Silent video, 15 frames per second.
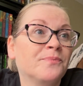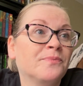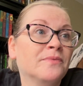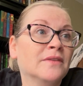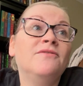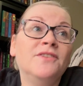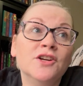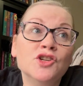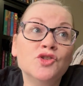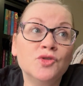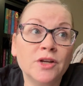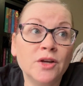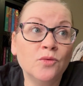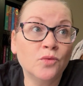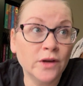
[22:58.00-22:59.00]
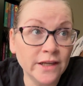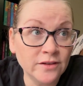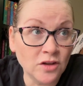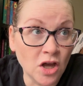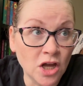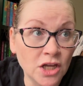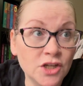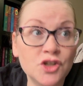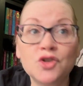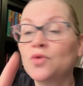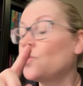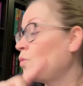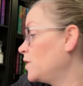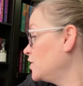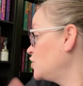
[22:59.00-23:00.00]
Fear Street Relaunch,
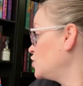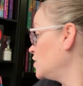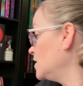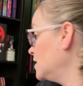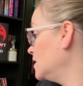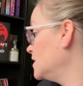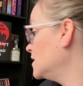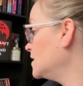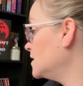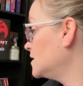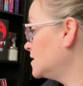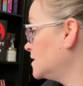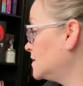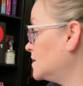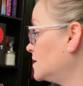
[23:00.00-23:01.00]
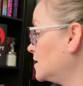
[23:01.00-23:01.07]
which is